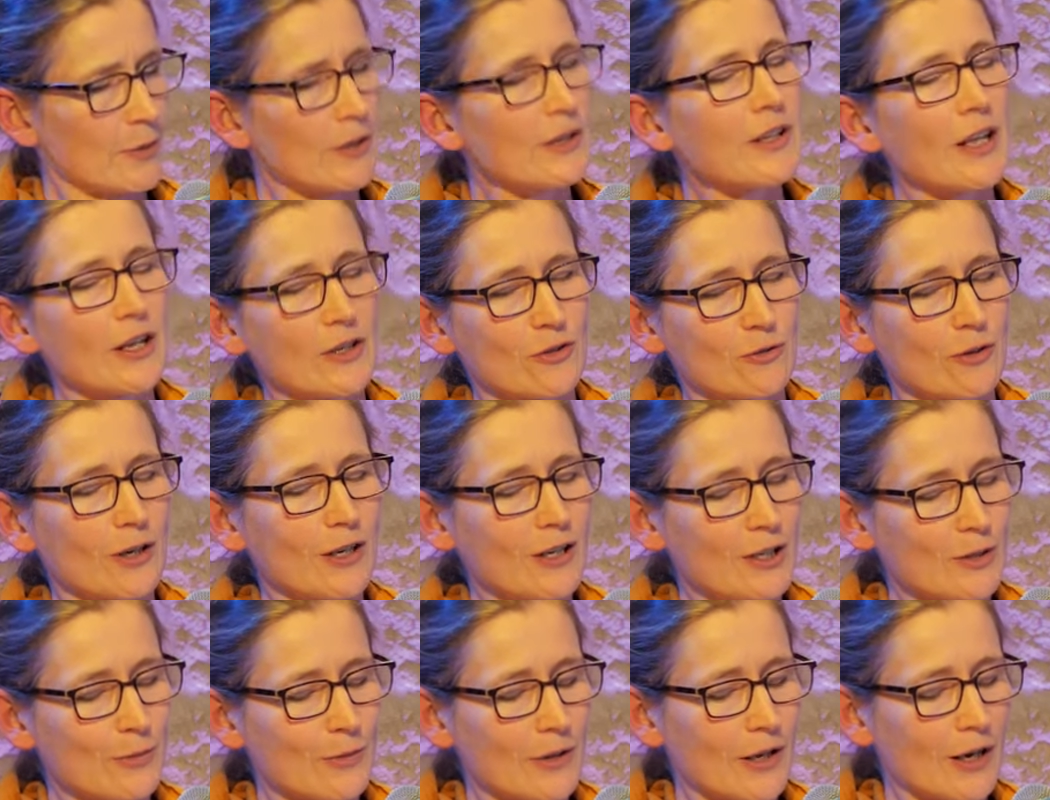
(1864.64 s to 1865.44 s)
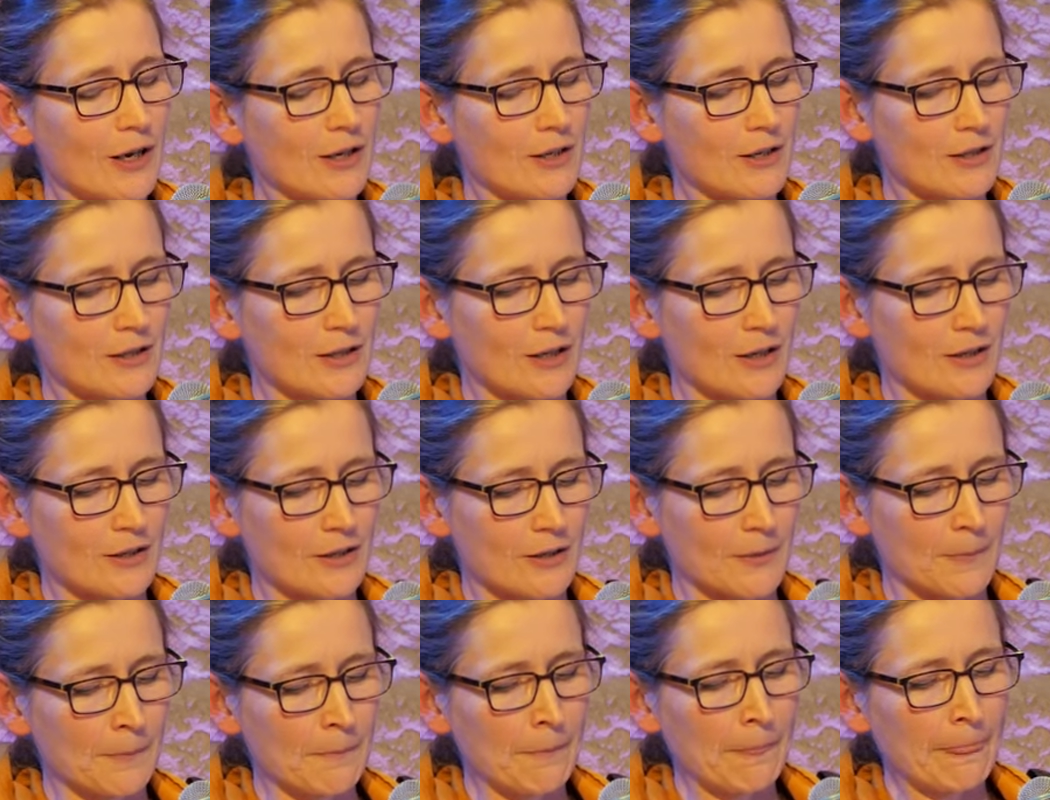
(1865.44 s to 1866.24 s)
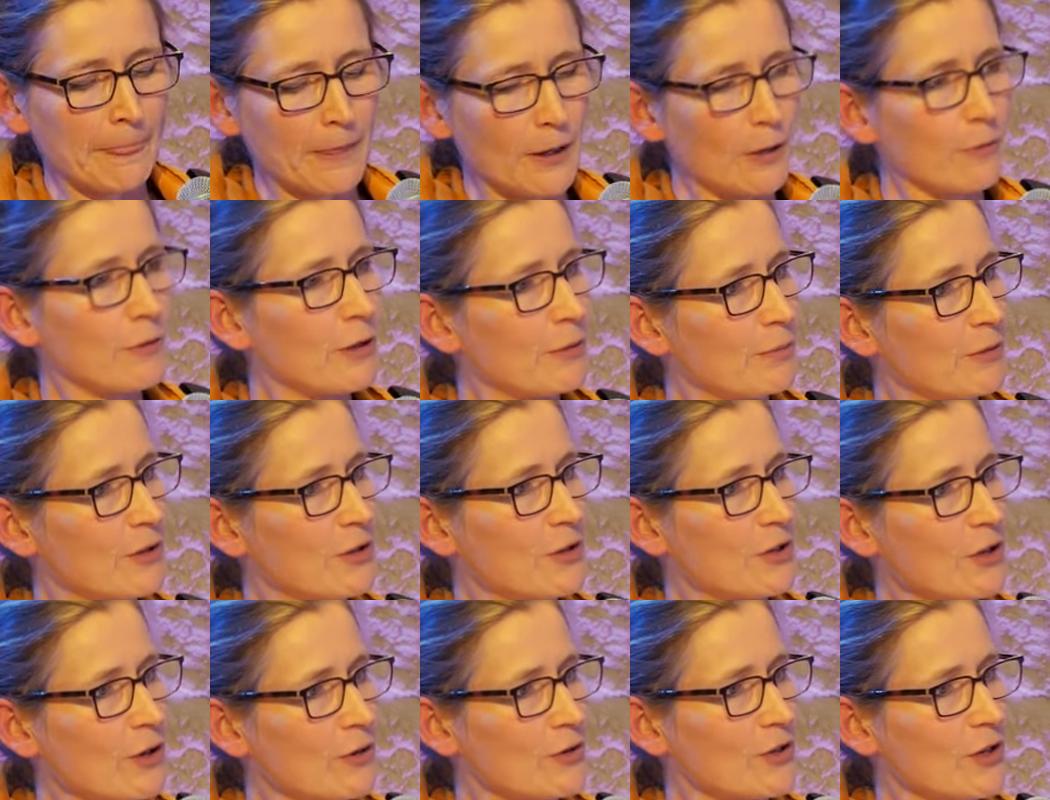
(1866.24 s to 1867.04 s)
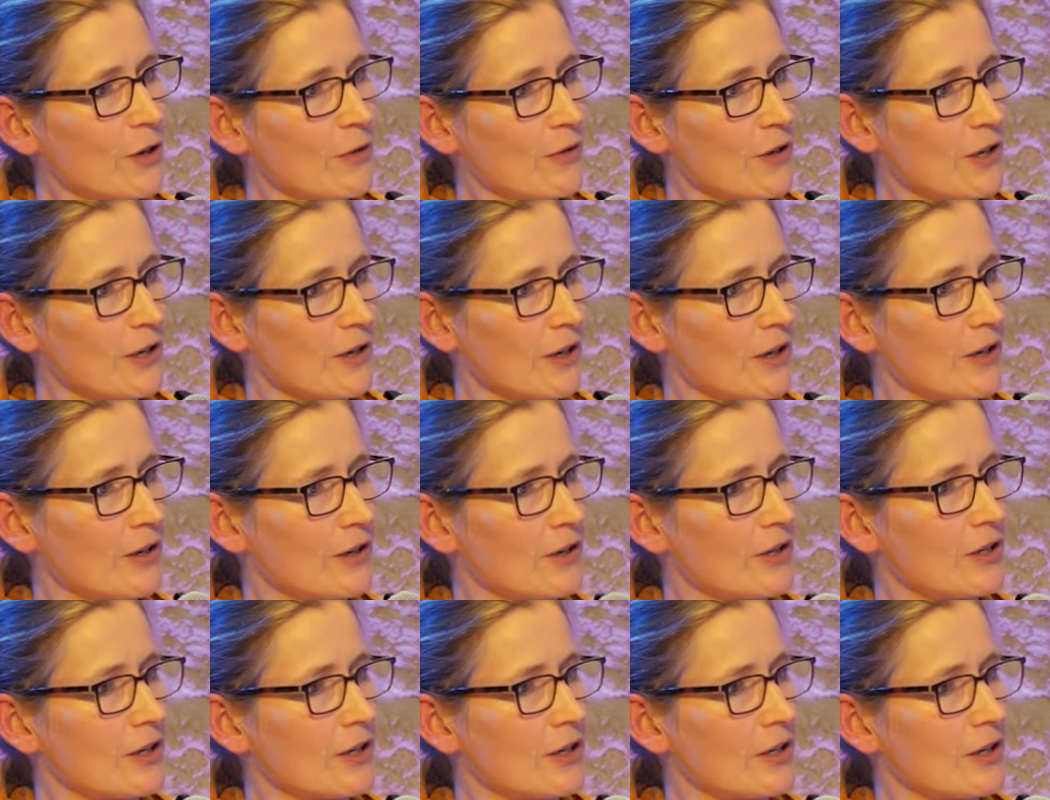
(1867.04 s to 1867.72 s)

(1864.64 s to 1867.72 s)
Elizabeth. That's right, Elizabeth Cady Stanton. Yeah. So the